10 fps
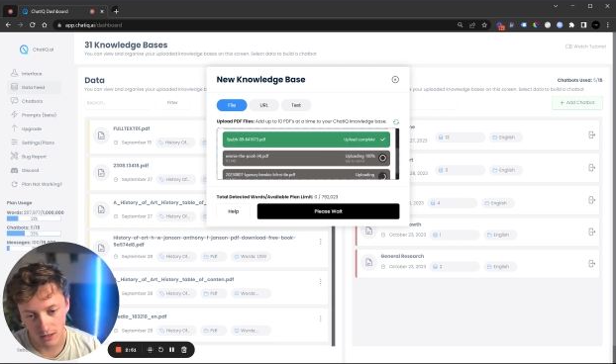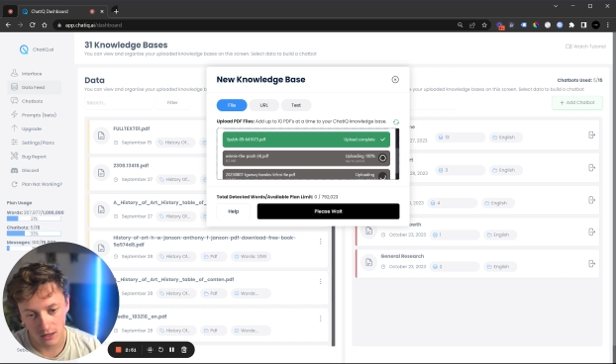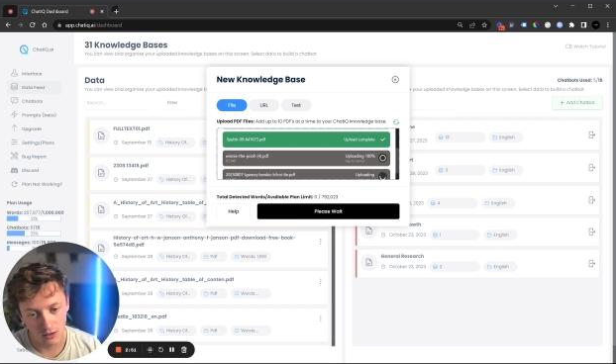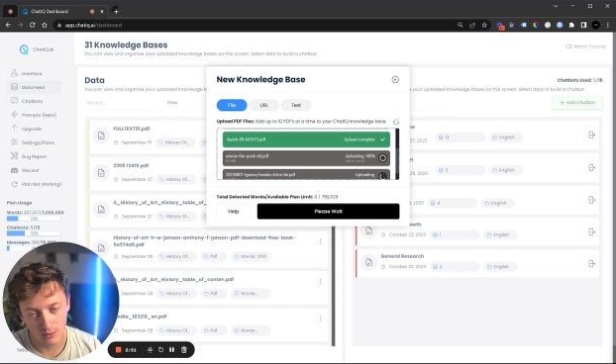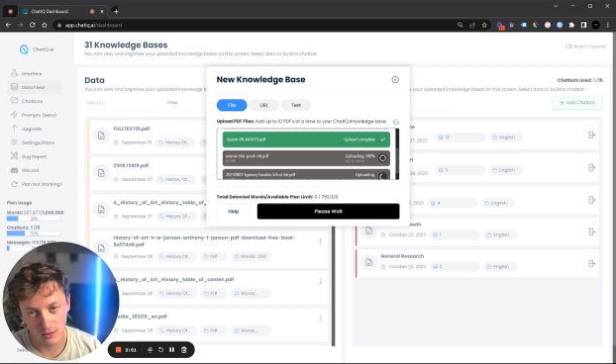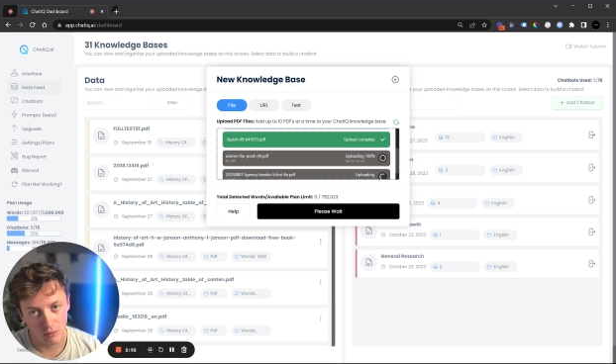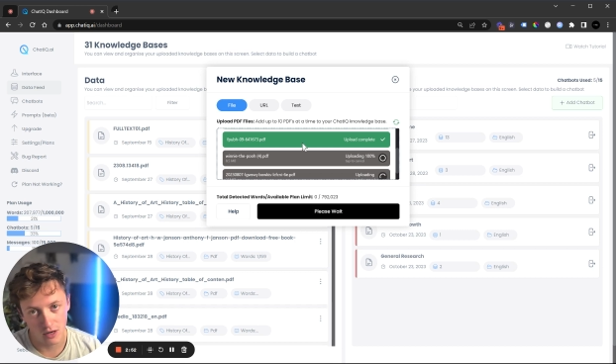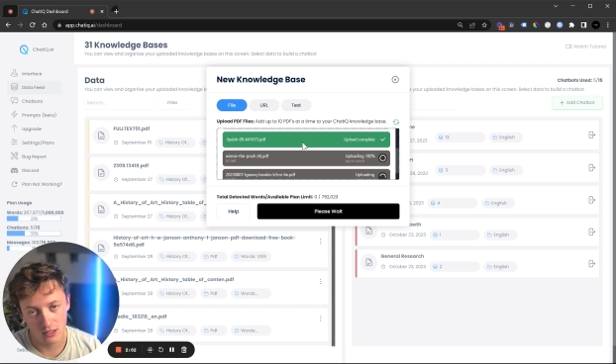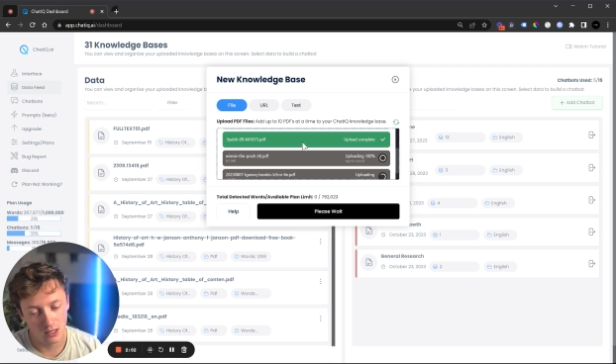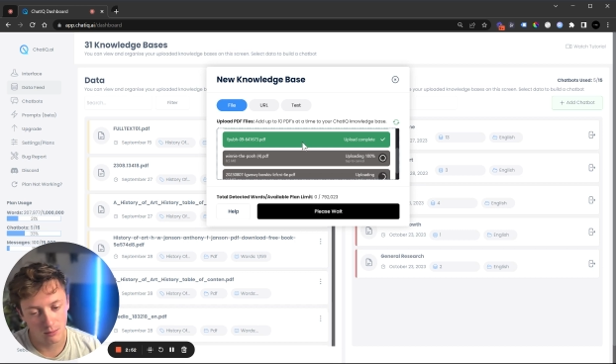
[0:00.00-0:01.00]
You'll be
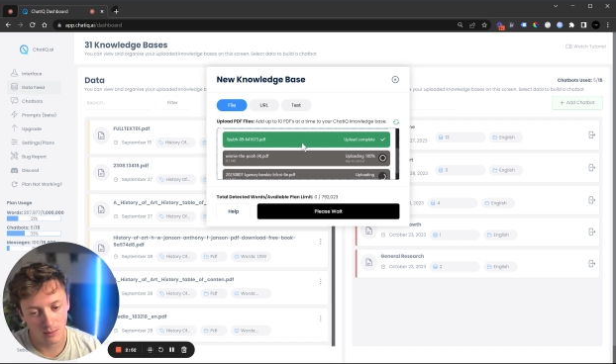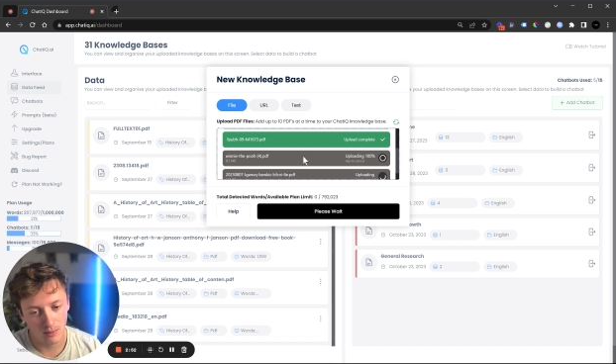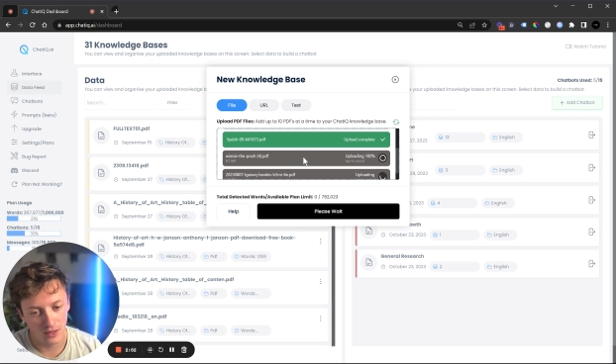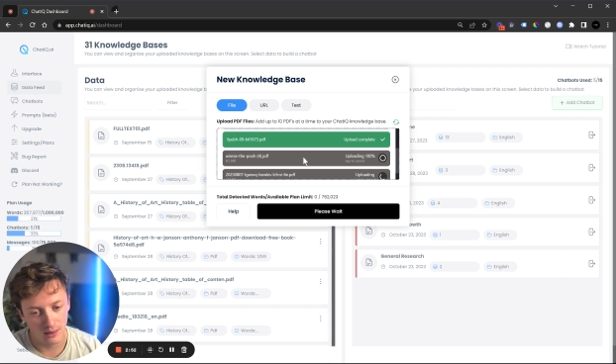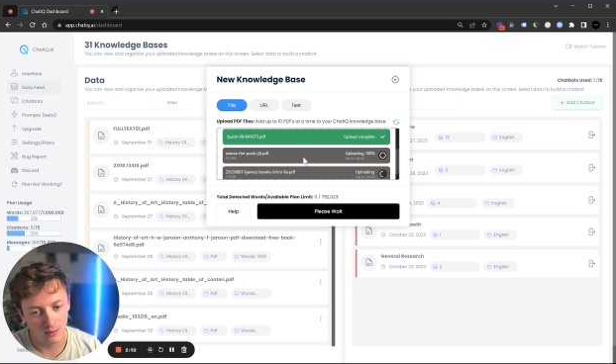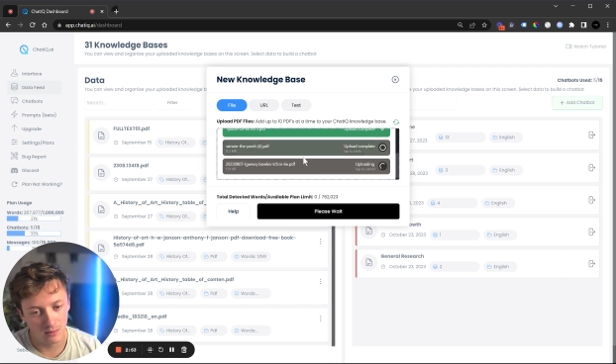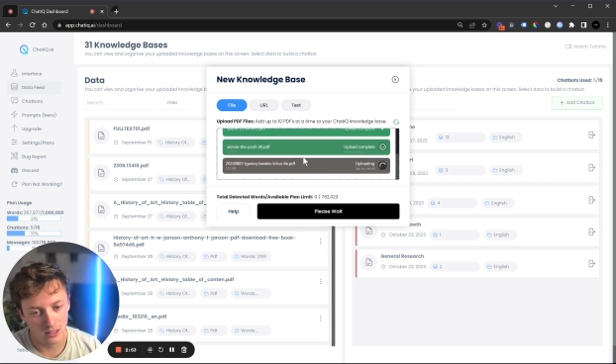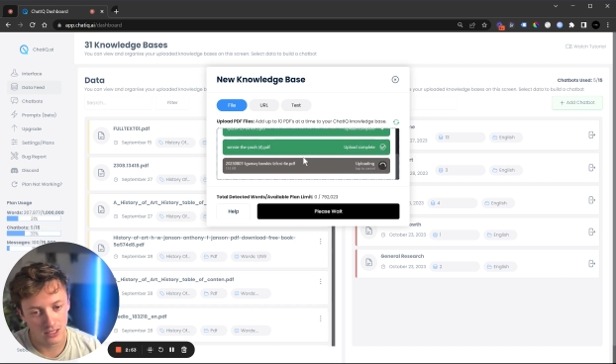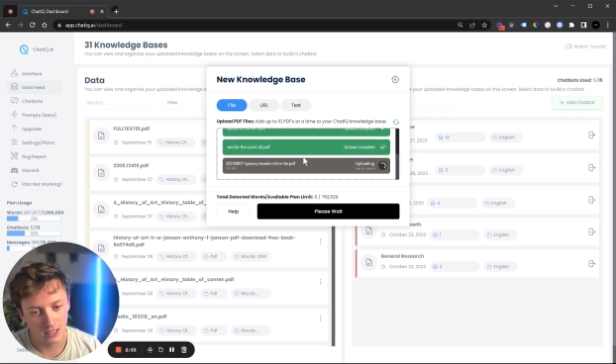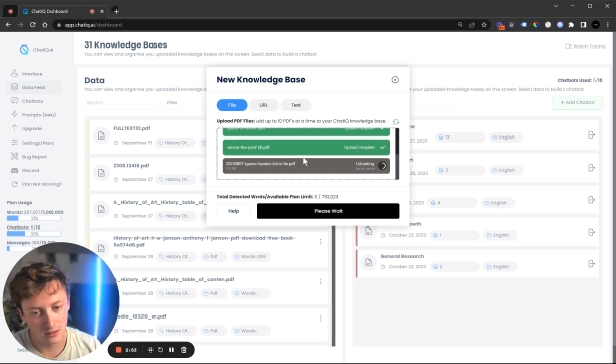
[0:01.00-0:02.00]
surprised the number of people that email me
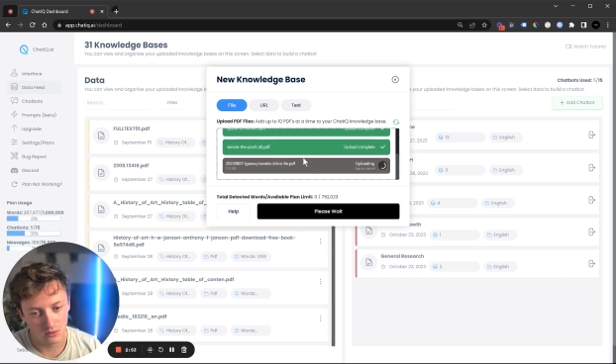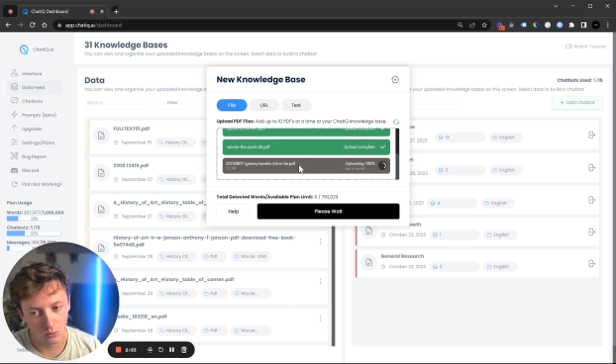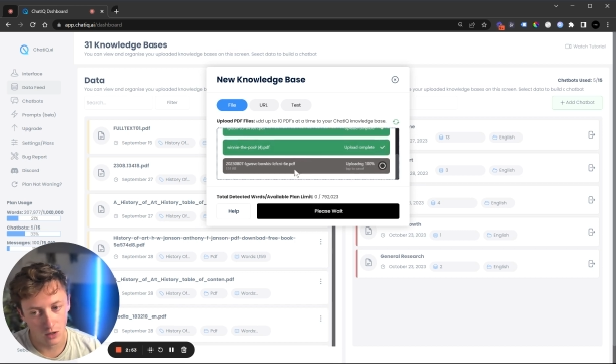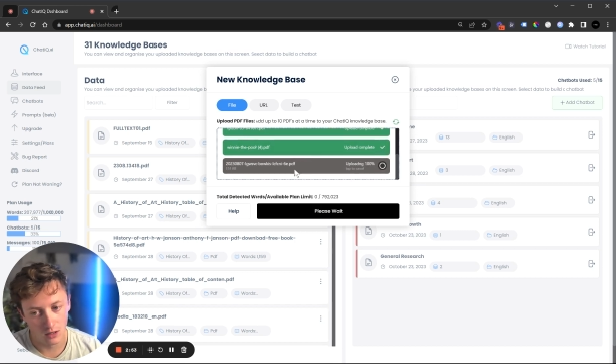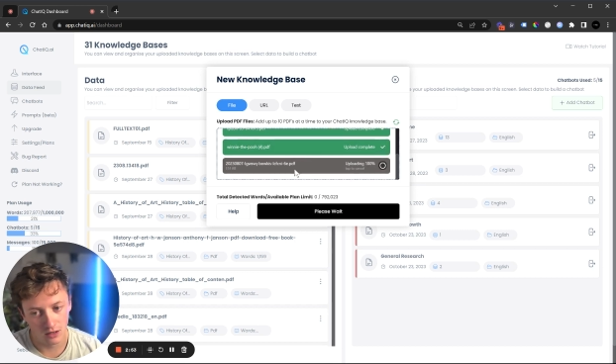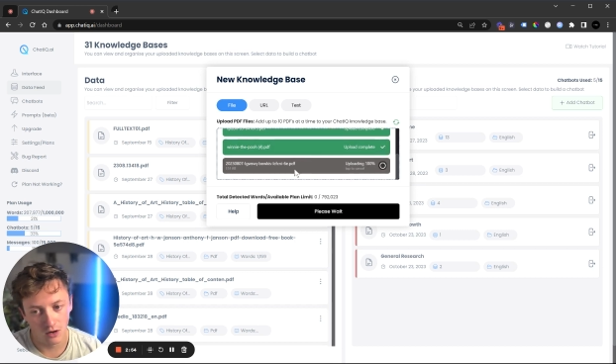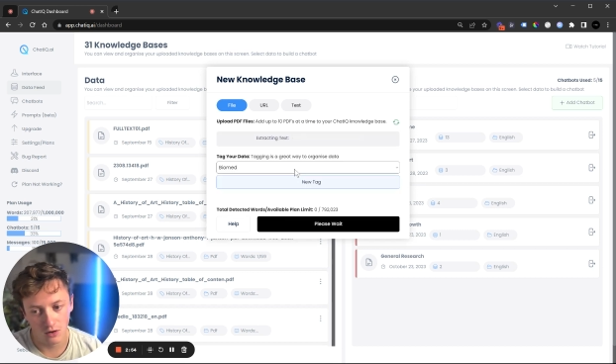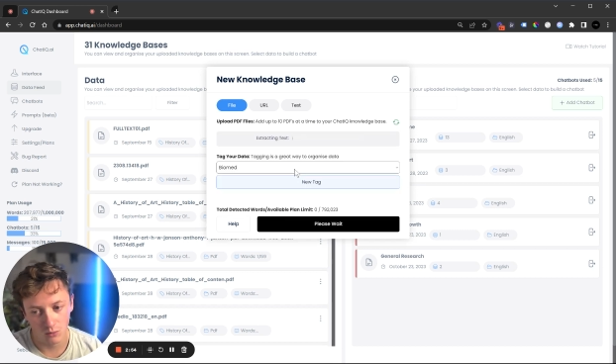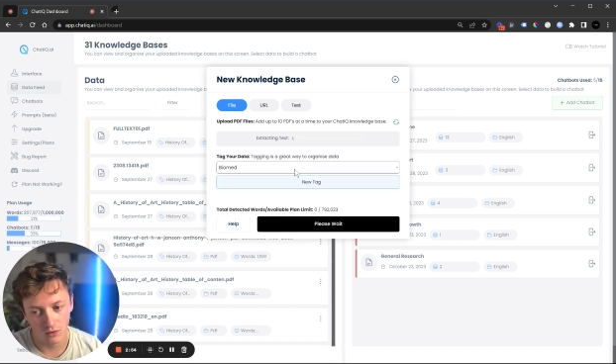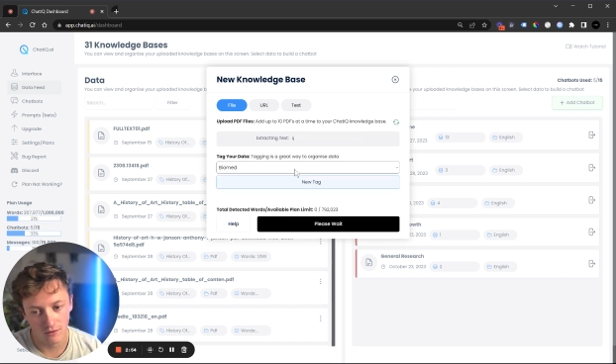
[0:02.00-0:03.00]
saying it doesn't work, and I look
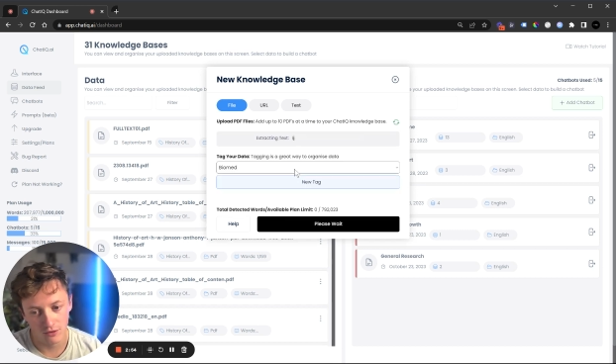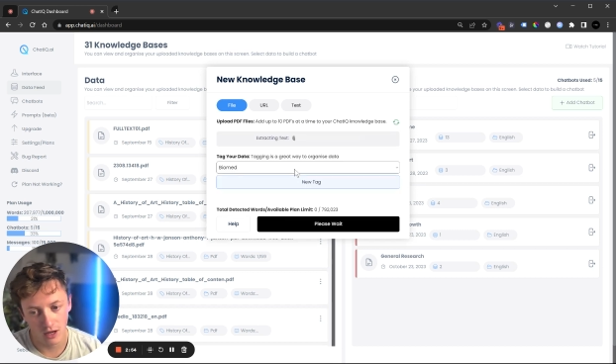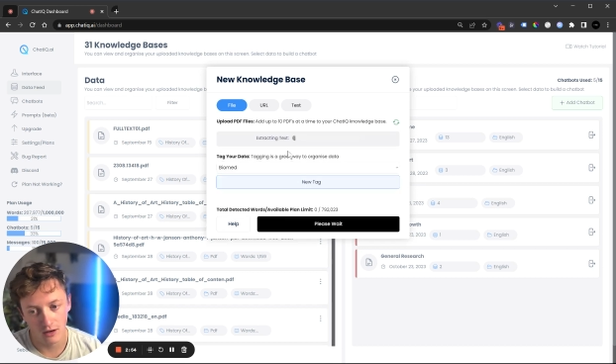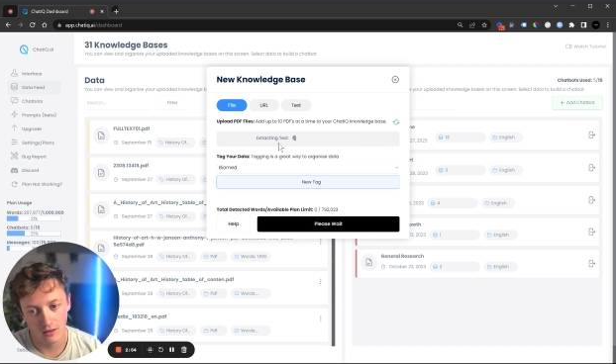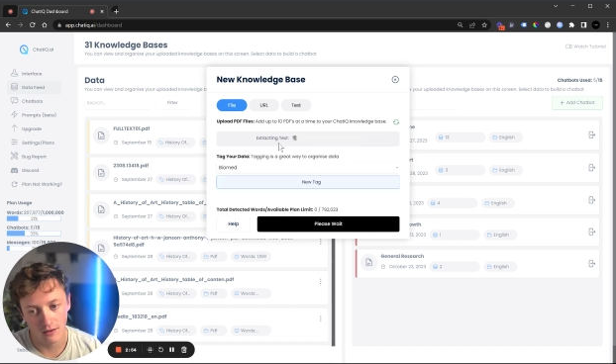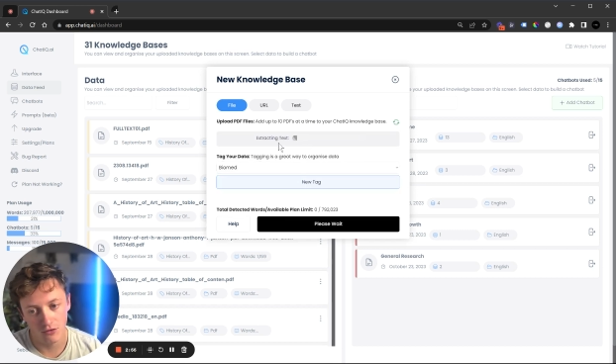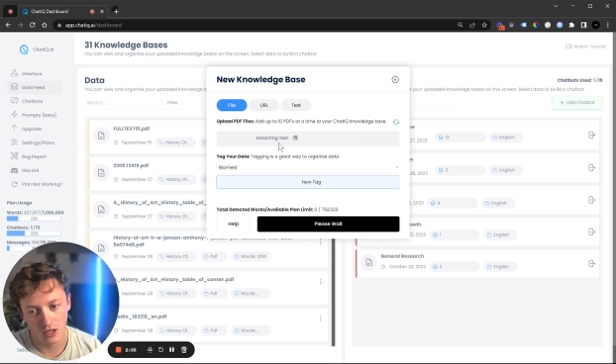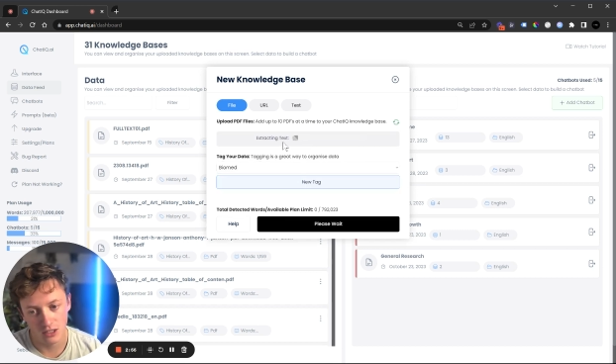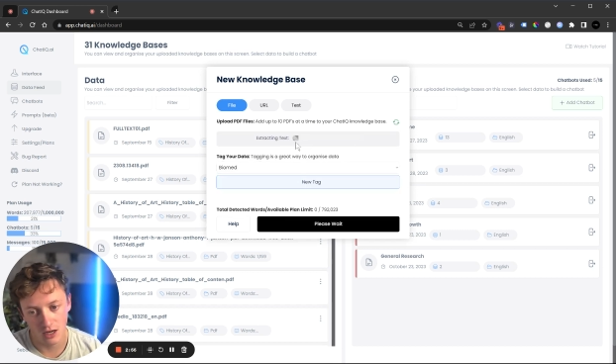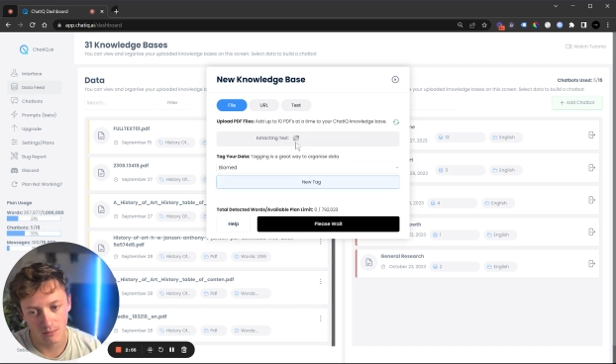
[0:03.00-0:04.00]
at what they've done and they've
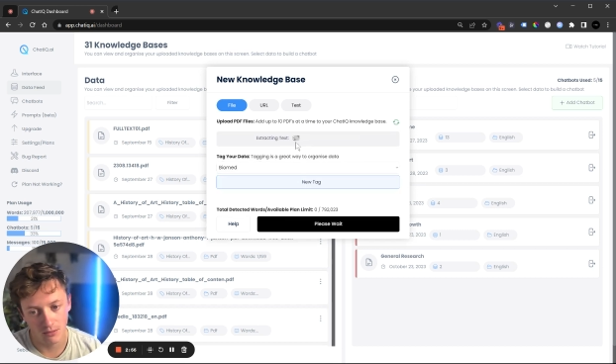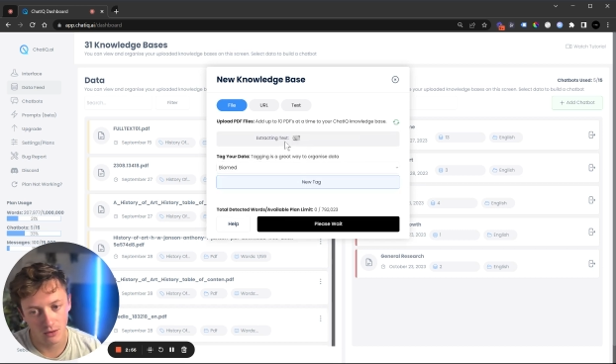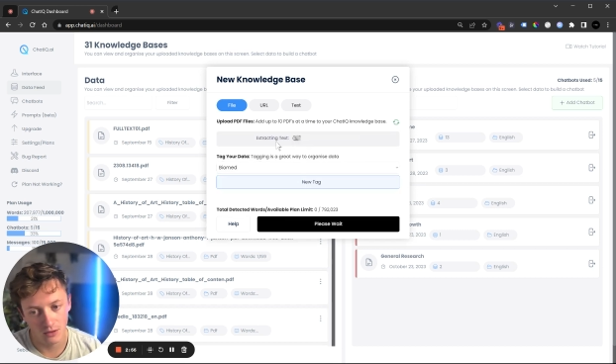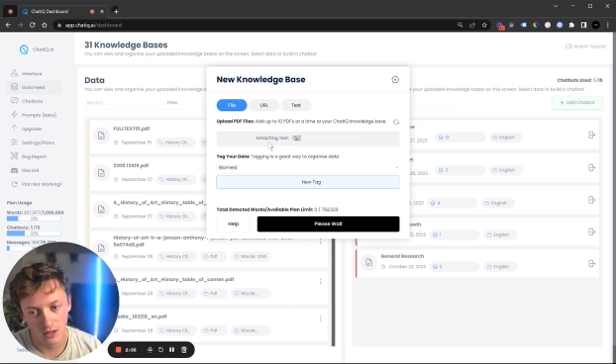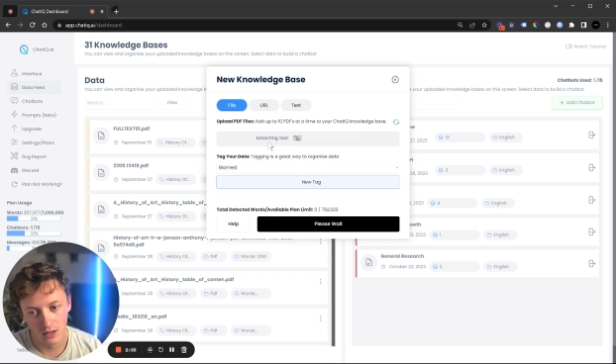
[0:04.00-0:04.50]
tried to upload,